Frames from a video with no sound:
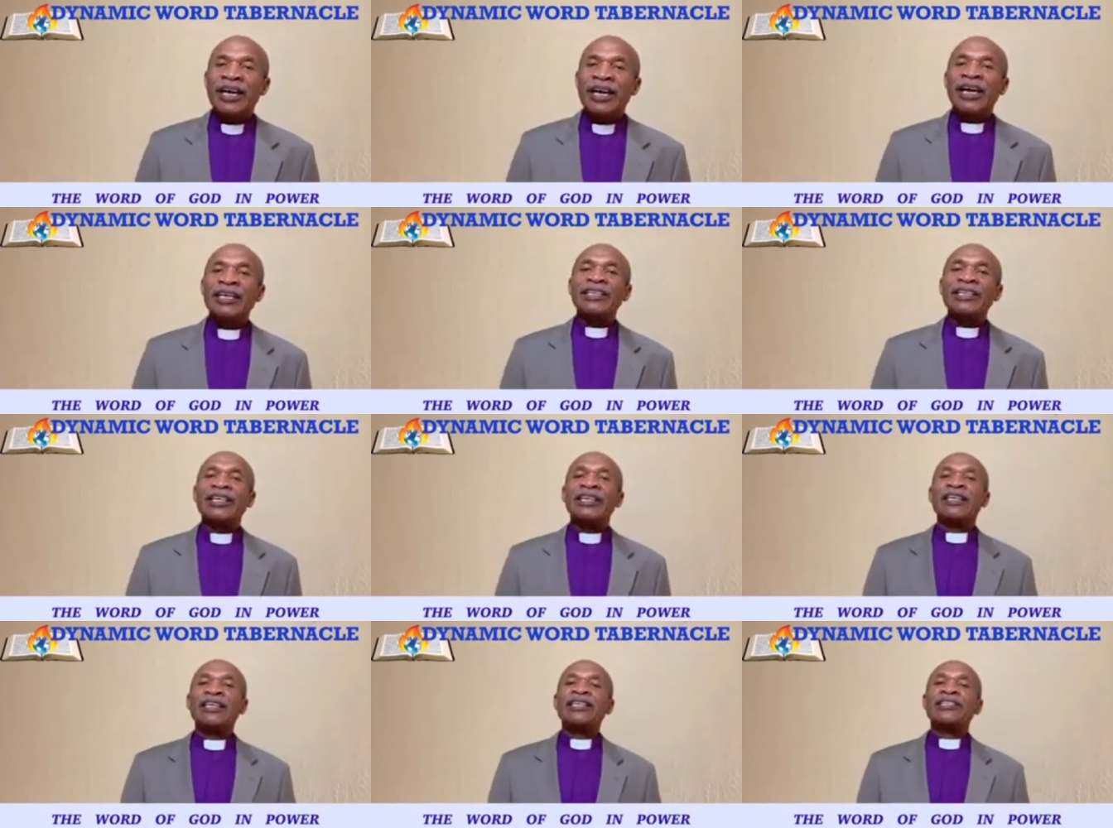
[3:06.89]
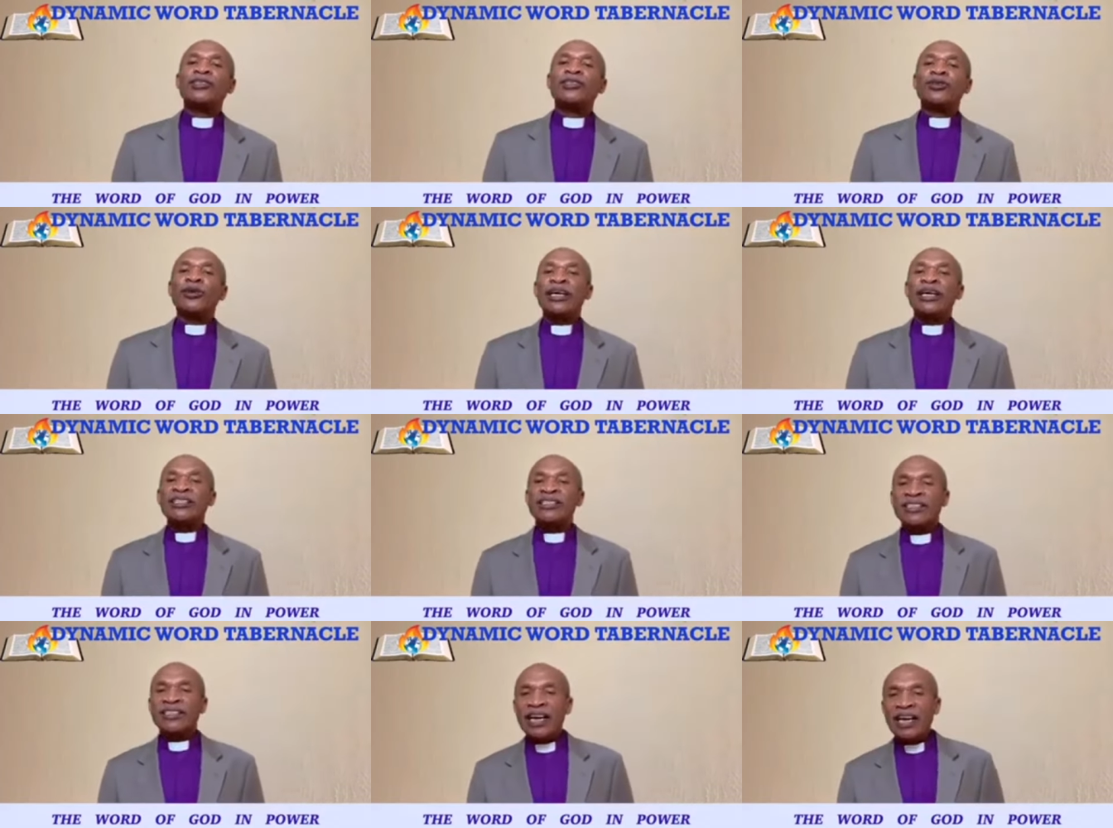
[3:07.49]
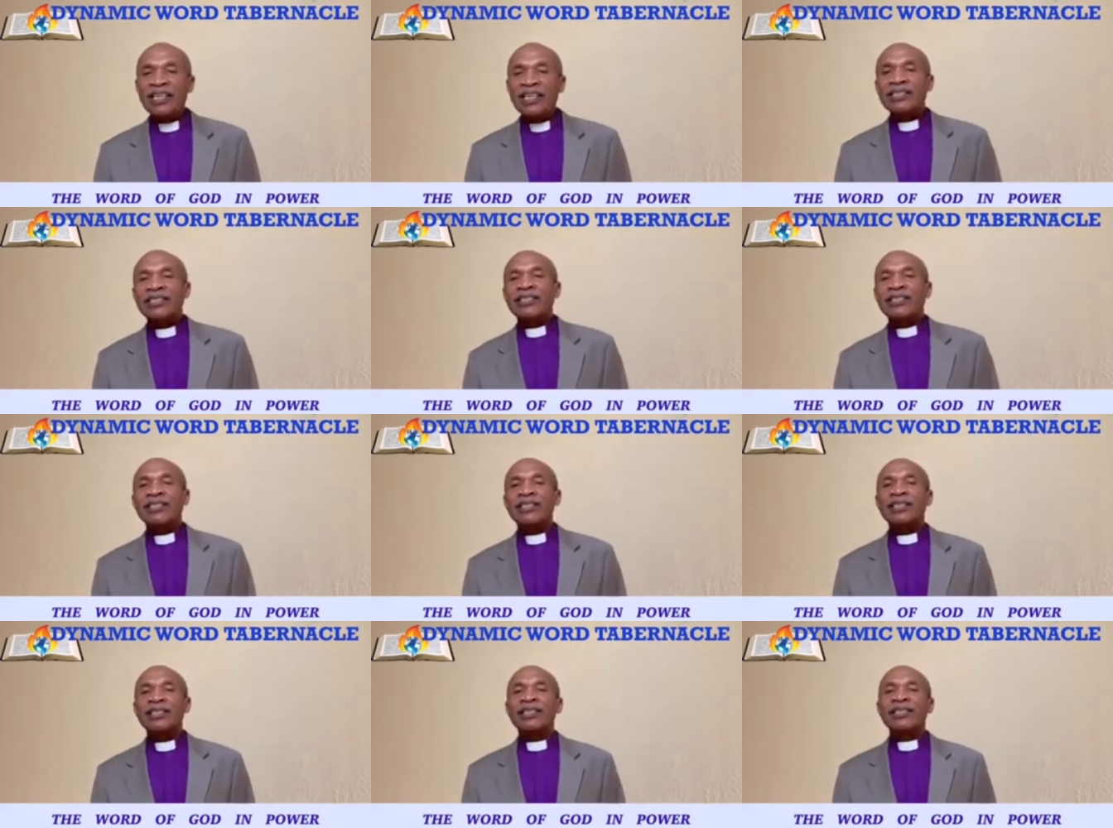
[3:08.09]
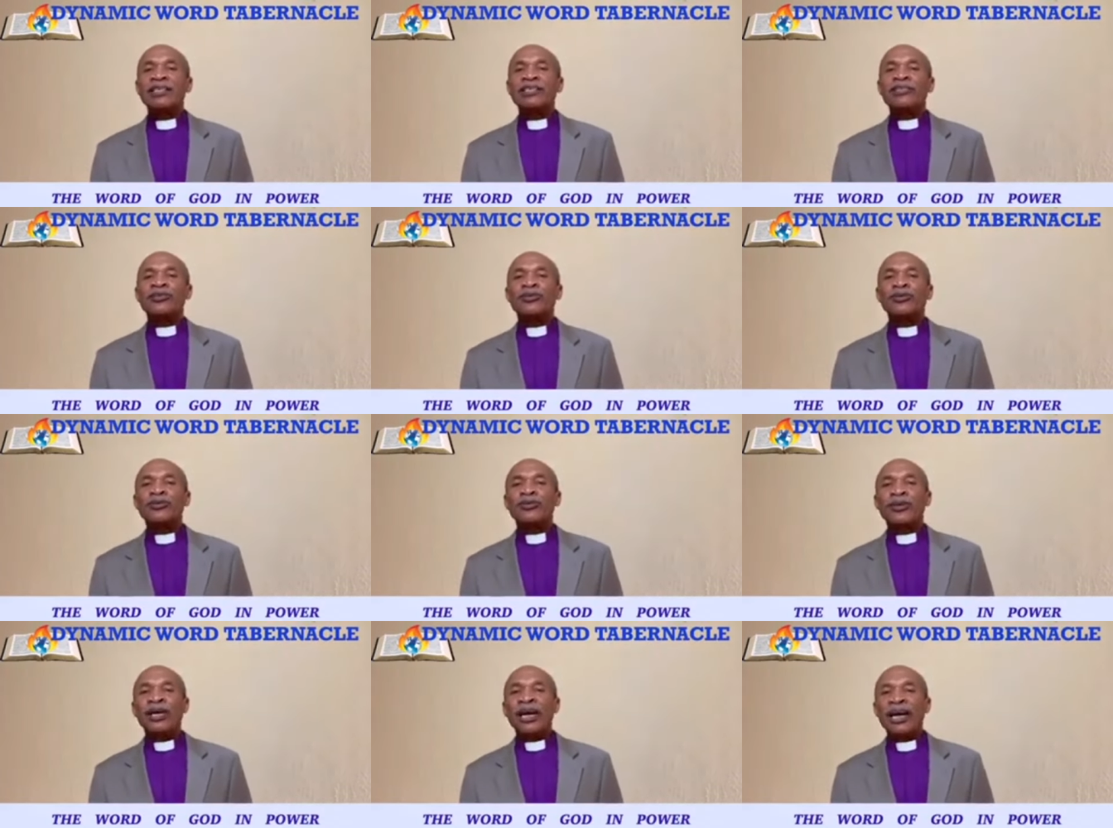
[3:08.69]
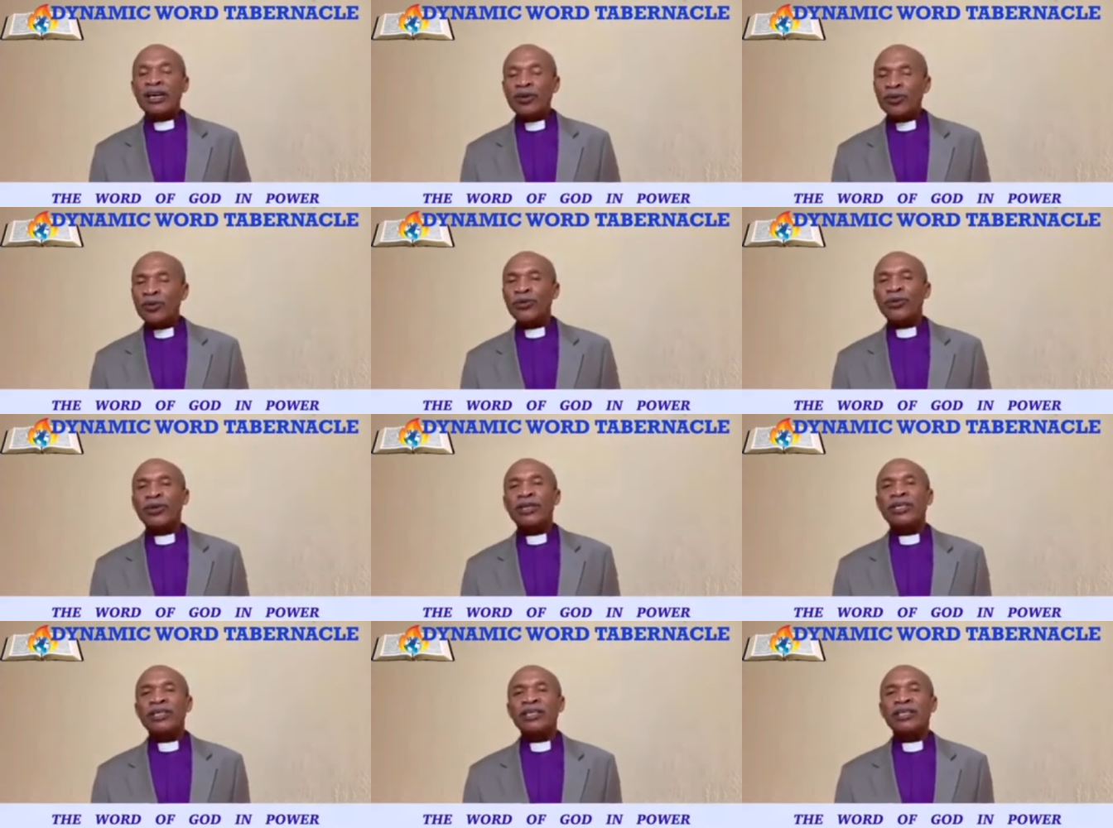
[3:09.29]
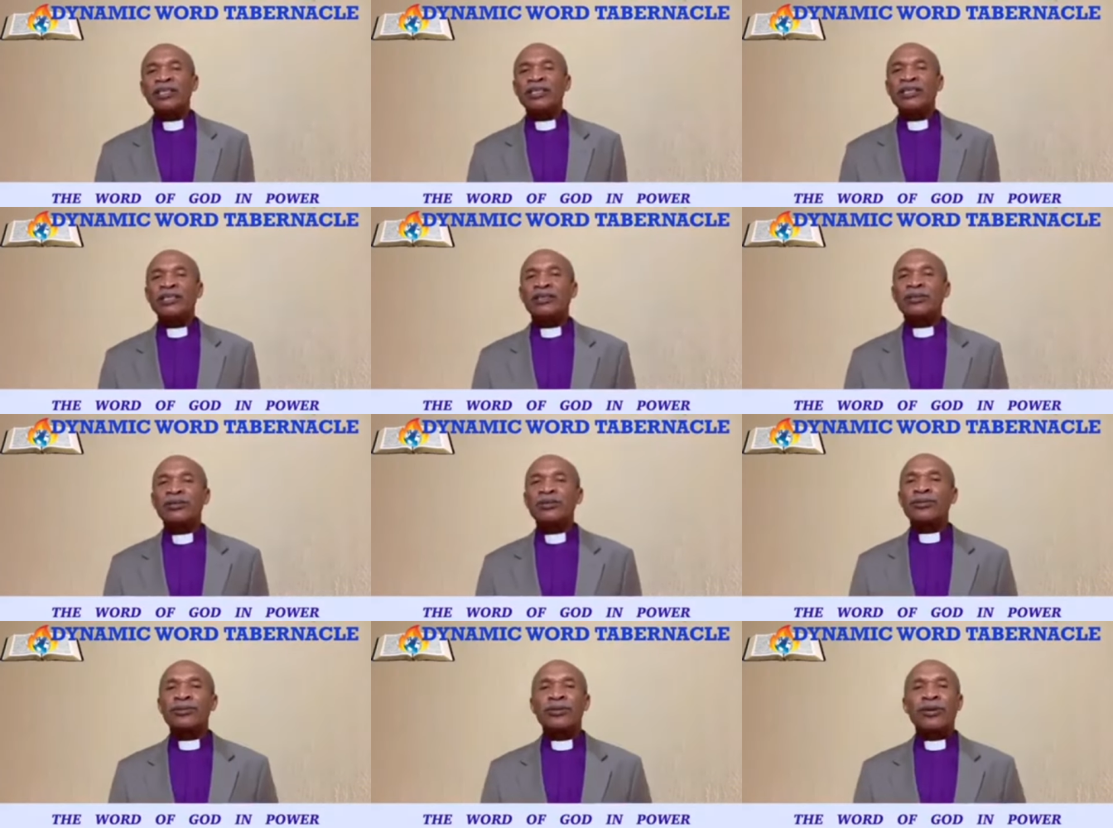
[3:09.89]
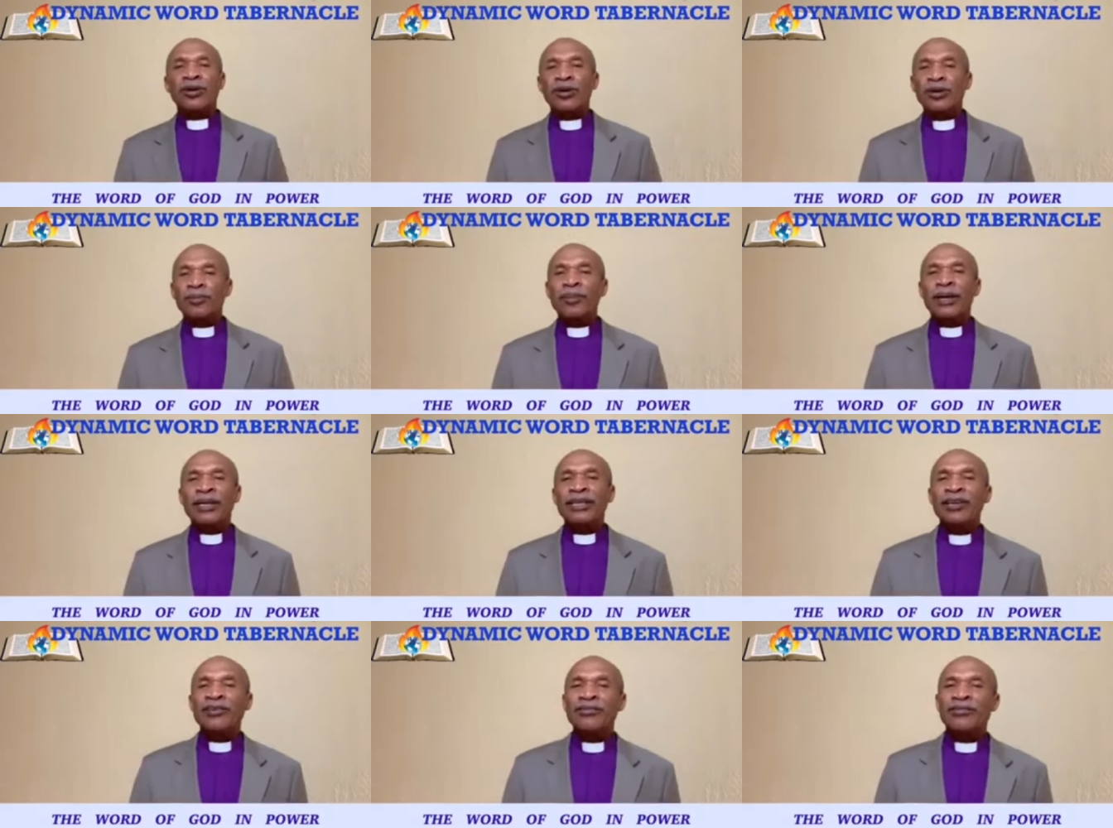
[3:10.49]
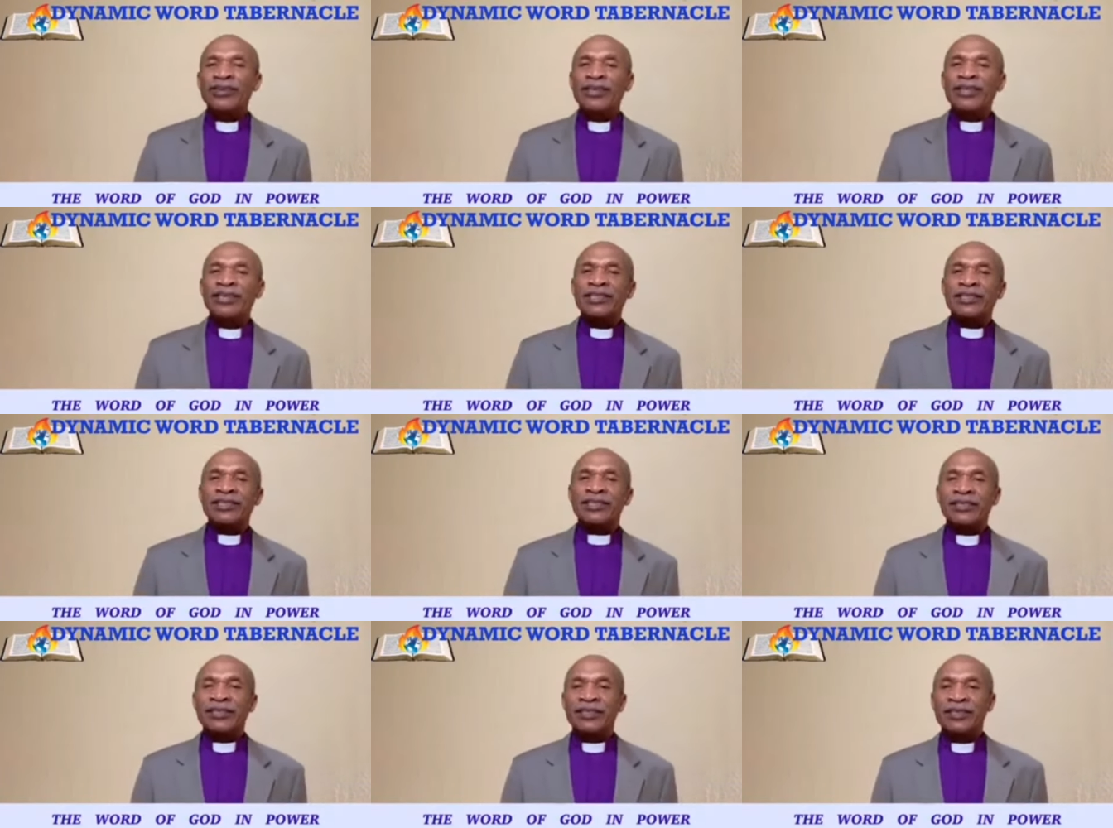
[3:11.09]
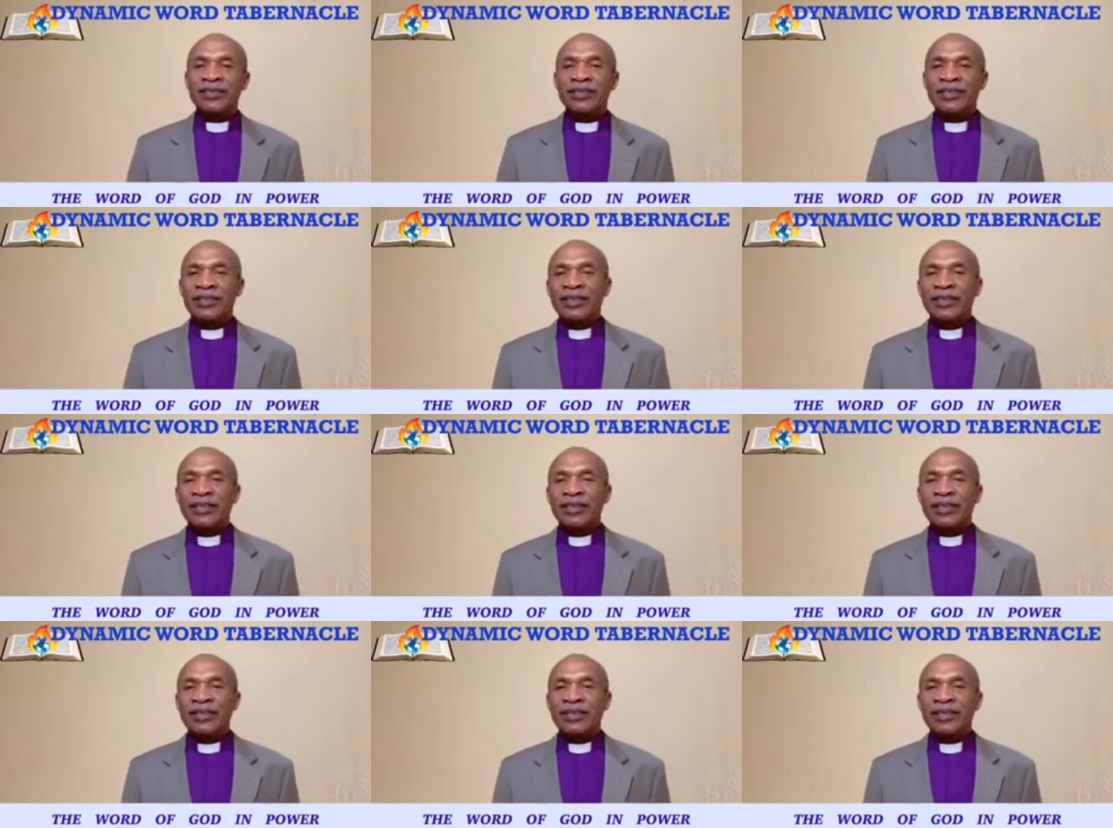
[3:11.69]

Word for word: And they lead to anxiety, to anguish, to all manner of things.